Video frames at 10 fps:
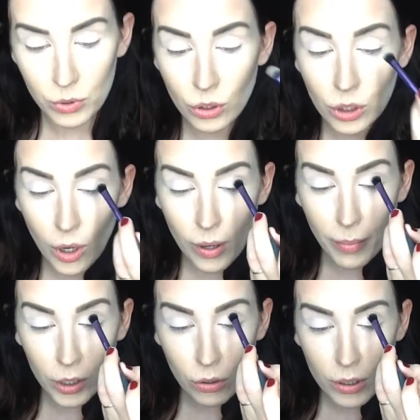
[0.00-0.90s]
I'm going to go in
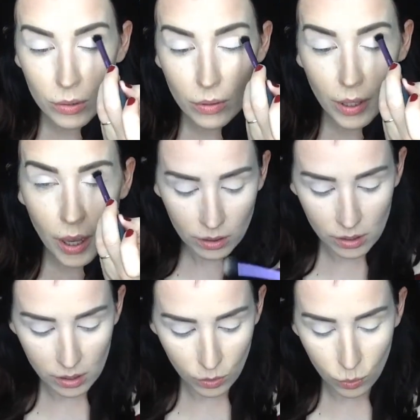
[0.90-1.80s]
my crease with that.
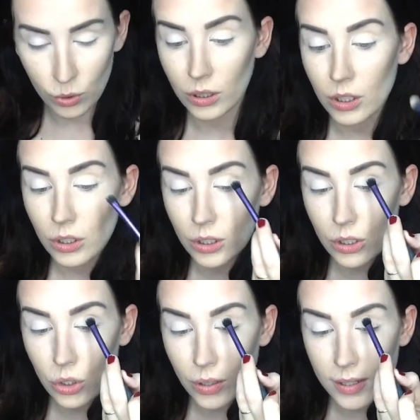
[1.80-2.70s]
This is a really
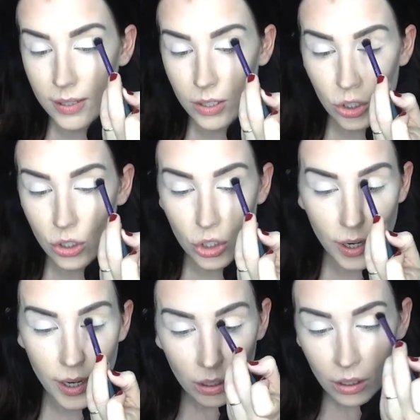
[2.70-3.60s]
good transition
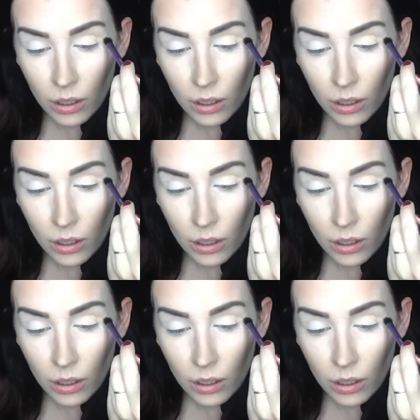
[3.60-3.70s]
shade.